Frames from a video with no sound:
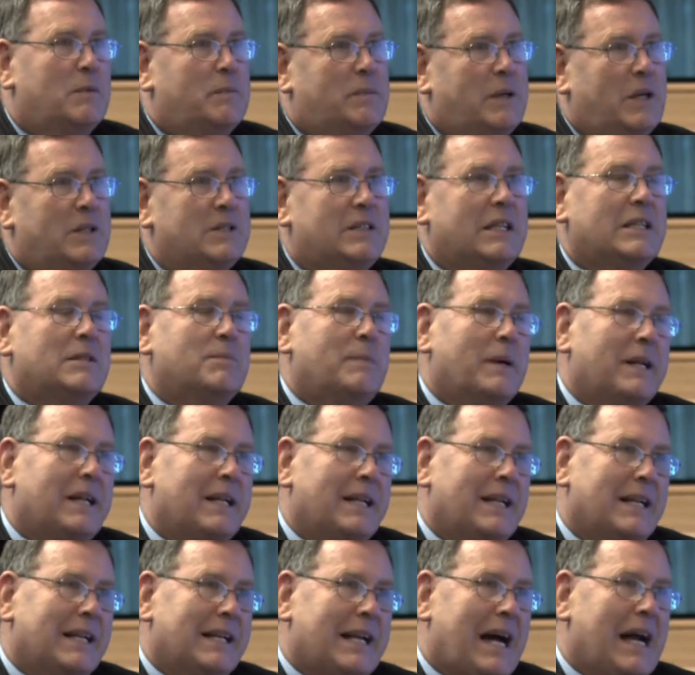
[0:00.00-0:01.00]
process, but
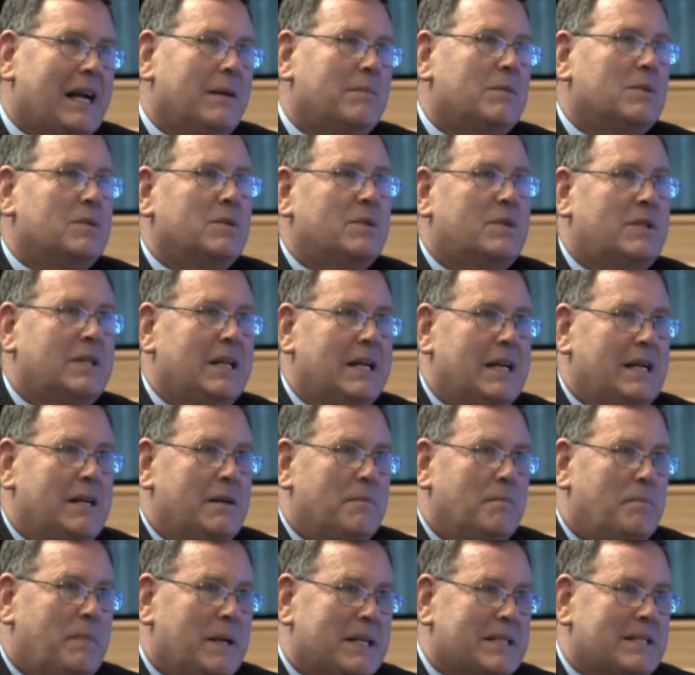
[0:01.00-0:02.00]
it enables
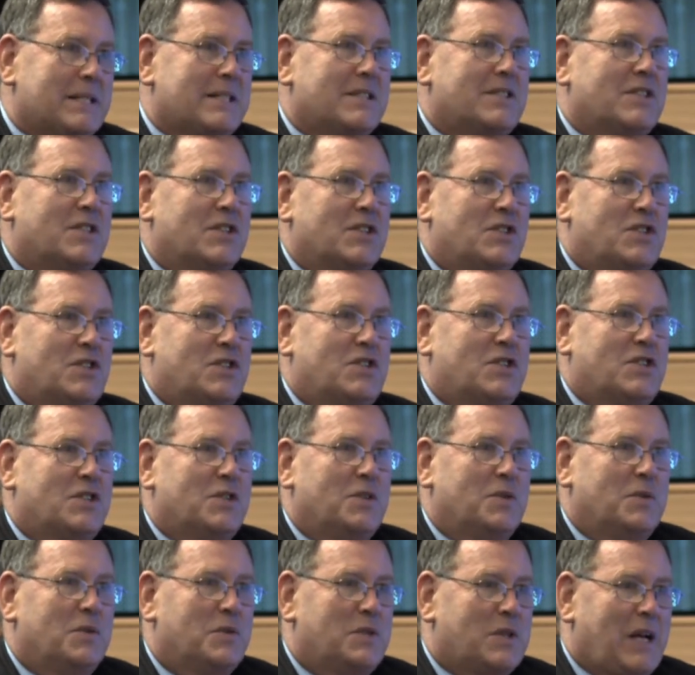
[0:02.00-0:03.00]
businesses
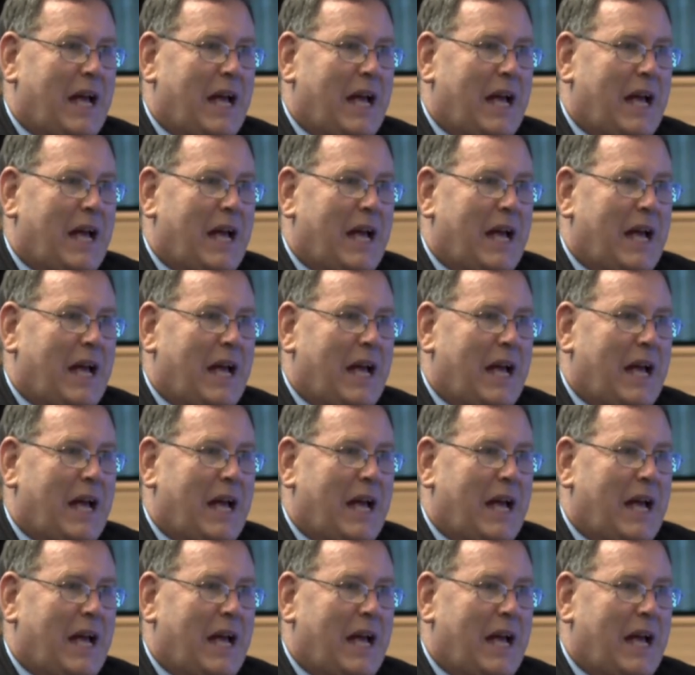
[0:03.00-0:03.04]
to